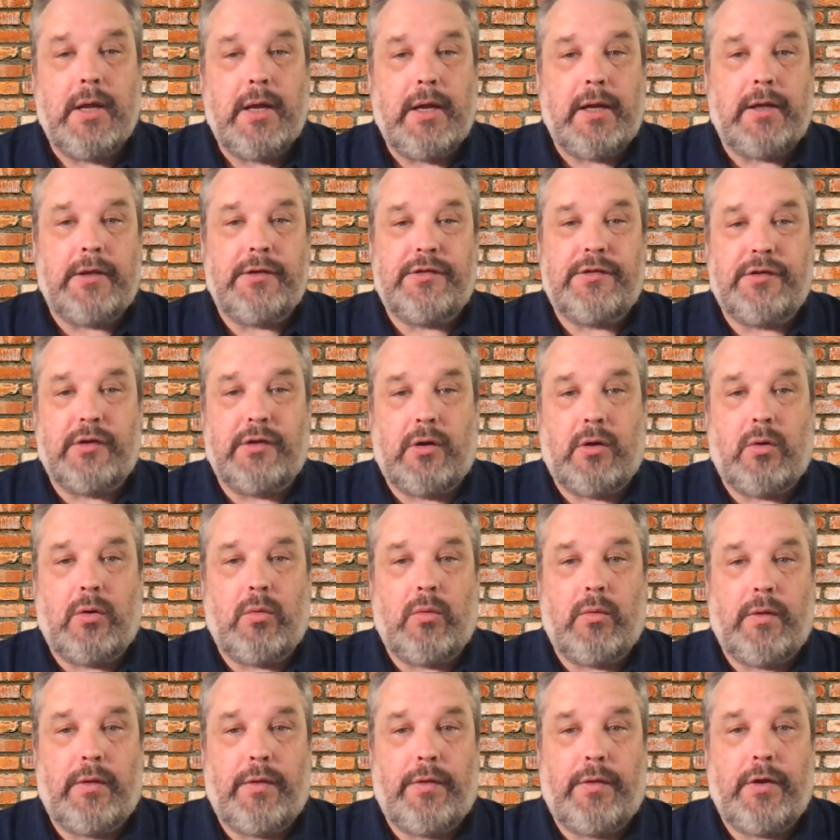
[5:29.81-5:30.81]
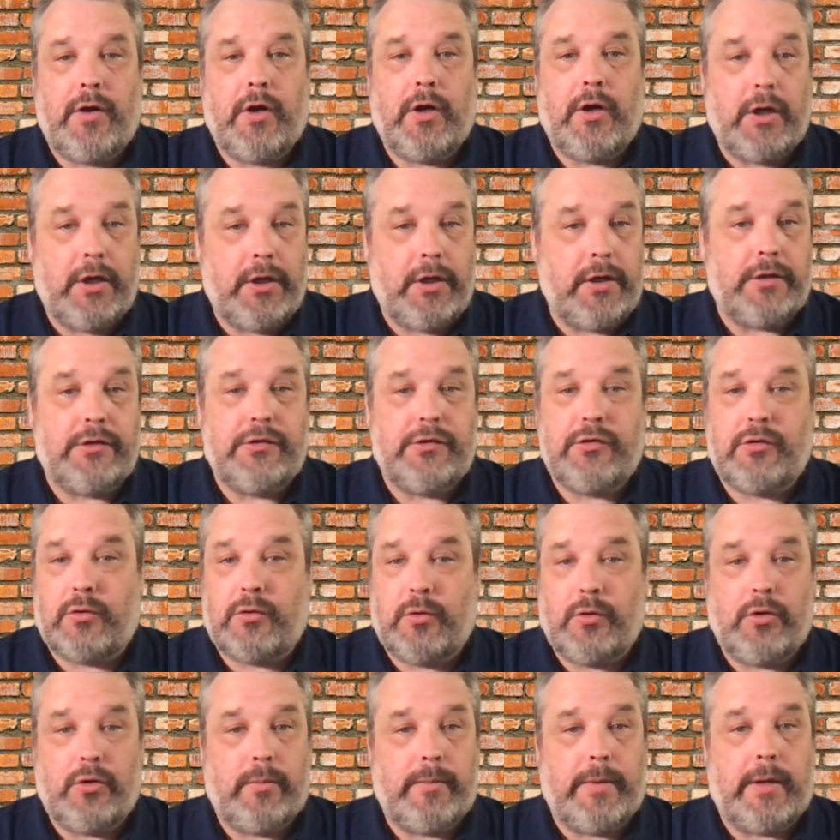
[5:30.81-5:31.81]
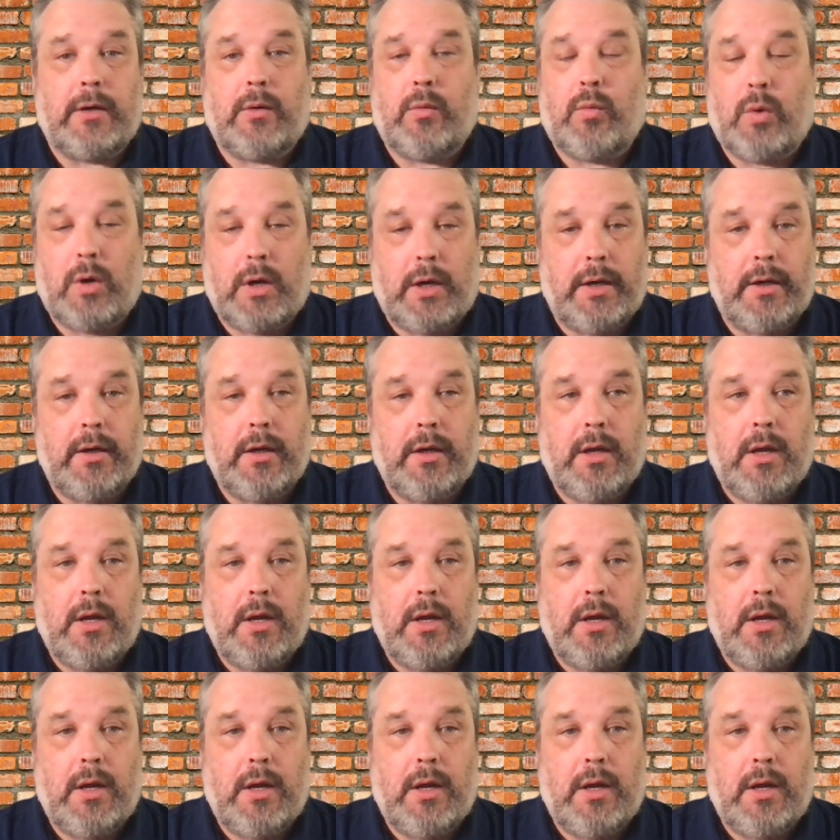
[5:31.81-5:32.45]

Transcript: and so they're going to get screwed no matter what